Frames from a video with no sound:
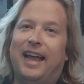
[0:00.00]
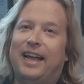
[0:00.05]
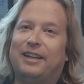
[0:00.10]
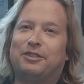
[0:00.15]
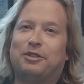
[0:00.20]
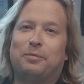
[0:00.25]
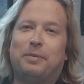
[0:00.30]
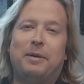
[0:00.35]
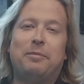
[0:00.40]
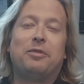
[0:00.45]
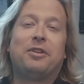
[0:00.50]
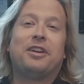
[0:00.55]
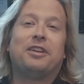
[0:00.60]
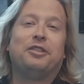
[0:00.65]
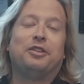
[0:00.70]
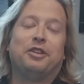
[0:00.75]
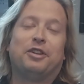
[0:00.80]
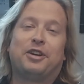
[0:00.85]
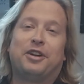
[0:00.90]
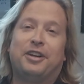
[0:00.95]
Yeah, so people
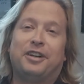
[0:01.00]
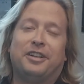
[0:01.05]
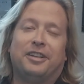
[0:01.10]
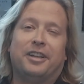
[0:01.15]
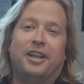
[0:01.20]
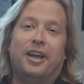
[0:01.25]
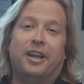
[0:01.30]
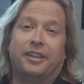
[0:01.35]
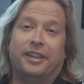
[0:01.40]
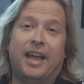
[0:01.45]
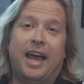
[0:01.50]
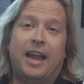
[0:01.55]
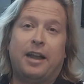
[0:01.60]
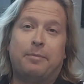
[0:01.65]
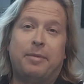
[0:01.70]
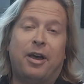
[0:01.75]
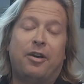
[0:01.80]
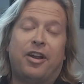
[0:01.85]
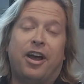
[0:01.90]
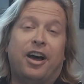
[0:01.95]
can learn a lot
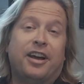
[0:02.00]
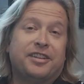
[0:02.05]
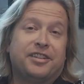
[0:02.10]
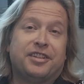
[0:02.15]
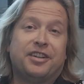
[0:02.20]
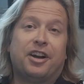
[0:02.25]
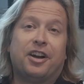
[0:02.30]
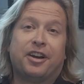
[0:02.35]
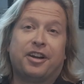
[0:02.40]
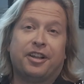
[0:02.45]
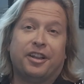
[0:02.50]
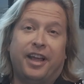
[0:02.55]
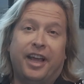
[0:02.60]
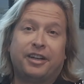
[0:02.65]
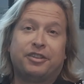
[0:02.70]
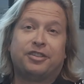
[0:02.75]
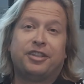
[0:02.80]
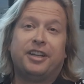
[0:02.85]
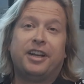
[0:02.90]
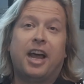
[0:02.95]
about us and our
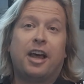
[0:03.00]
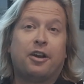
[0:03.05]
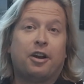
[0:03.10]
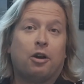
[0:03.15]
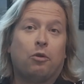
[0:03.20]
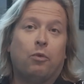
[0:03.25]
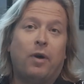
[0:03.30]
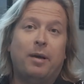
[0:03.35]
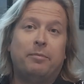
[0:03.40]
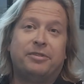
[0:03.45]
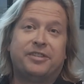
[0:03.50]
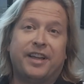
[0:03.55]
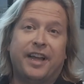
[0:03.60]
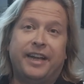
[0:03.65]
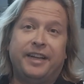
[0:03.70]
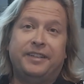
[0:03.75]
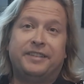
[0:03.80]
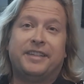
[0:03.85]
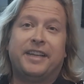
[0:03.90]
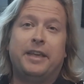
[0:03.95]
collection on our
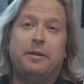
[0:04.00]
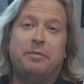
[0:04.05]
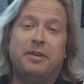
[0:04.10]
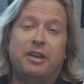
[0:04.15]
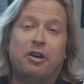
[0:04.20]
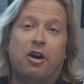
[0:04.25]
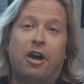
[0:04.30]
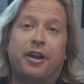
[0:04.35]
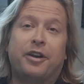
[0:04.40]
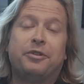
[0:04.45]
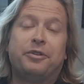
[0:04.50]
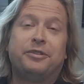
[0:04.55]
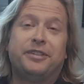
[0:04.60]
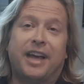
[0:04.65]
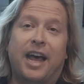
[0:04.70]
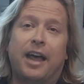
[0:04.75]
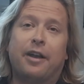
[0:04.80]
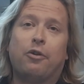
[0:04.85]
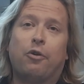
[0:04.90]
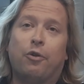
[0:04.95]
website,
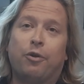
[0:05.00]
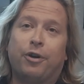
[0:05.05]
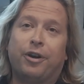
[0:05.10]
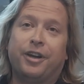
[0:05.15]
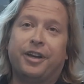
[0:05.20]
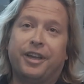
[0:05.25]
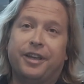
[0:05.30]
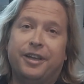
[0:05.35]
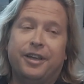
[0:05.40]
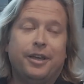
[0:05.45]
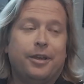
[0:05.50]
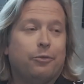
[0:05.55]
tbauto.org.